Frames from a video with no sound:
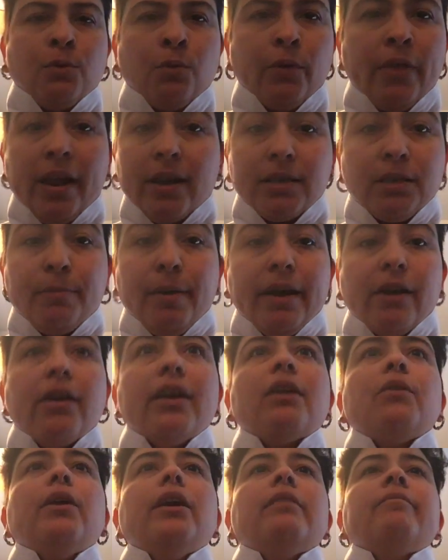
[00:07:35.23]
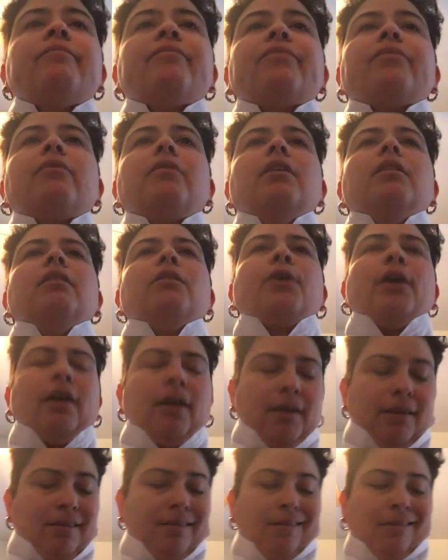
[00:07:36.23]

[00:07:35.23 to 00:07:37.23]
Well, that looks better anyway. Okay.